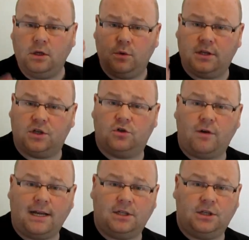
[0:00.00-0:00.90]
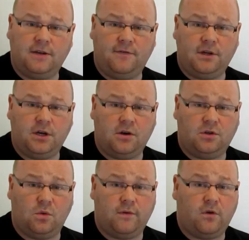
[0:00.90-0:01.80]
to other strategy videos
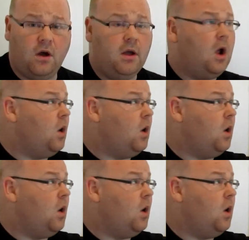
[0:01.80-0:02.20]
that we've got.